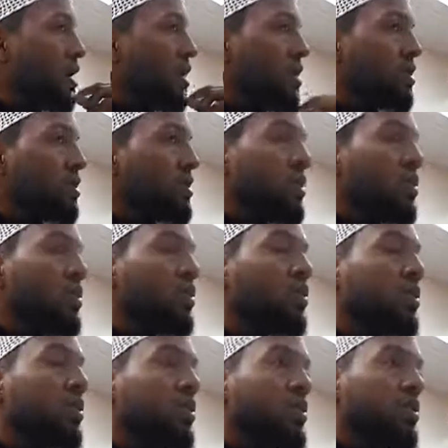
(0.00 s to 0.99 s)

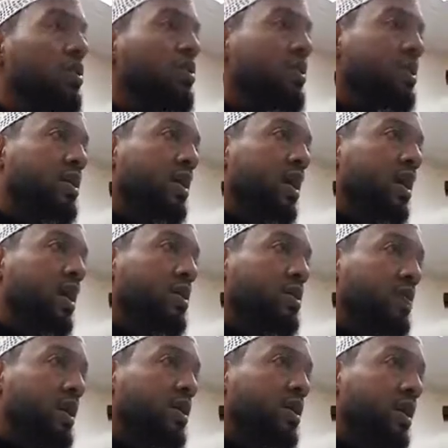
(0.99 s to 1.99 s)
told on numerous
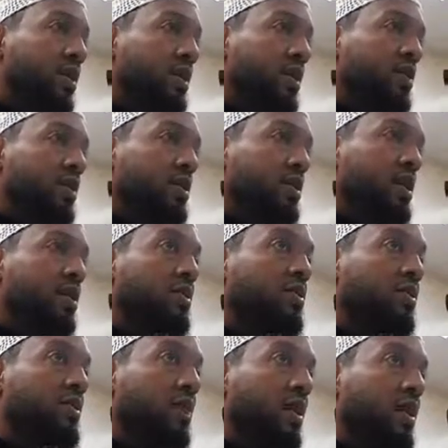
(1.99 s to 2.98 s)
occasions by Shaykh Abdul Majid
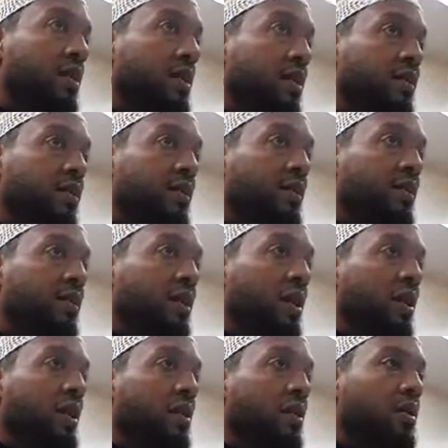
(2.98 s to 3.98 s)
al-Subayr,
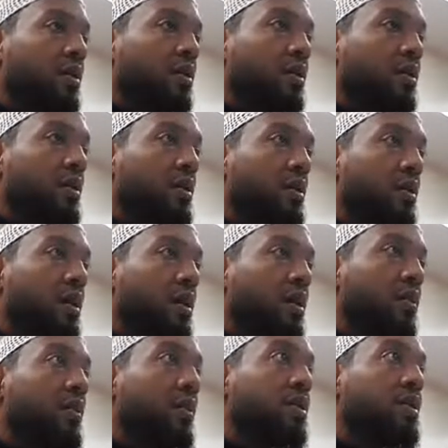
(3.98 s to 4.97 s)
Hafidhahullah. He
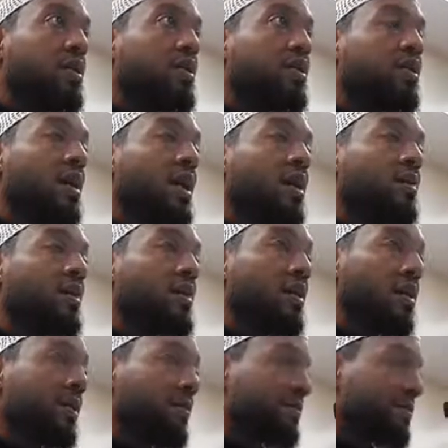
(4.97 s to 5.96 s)
would mention the same thing.